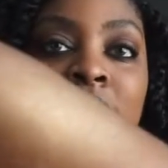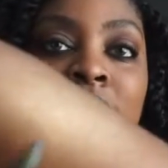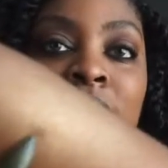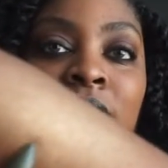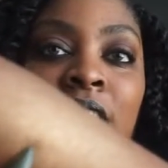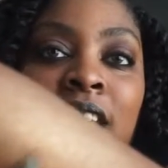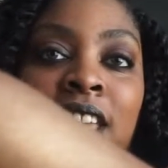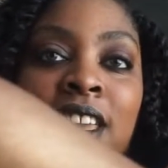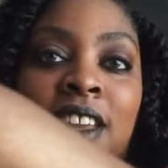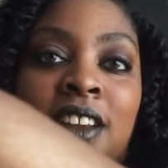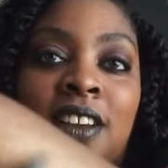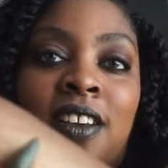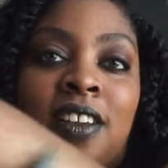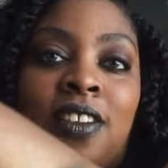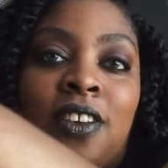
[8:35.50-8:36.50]
right here
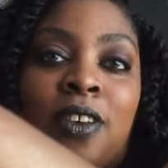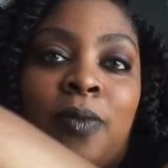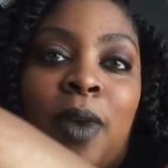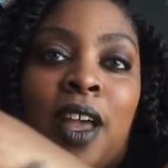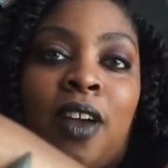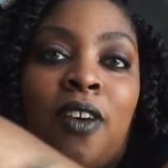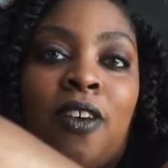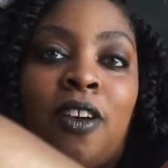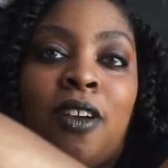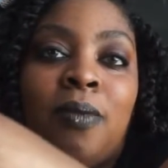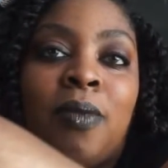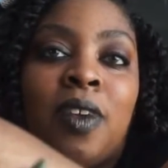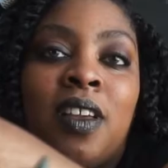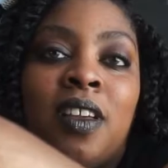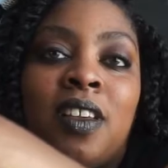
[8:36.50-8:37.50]
along my arm.
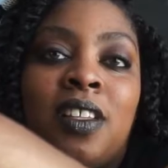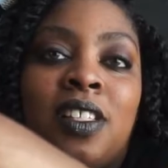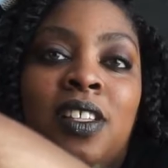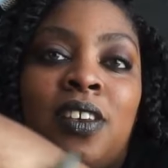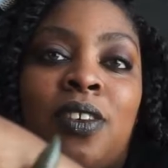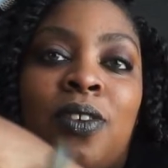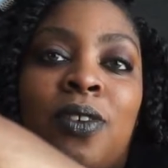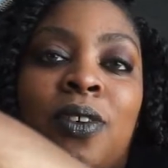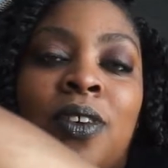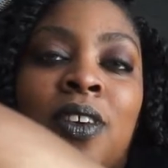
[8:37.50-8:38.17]
So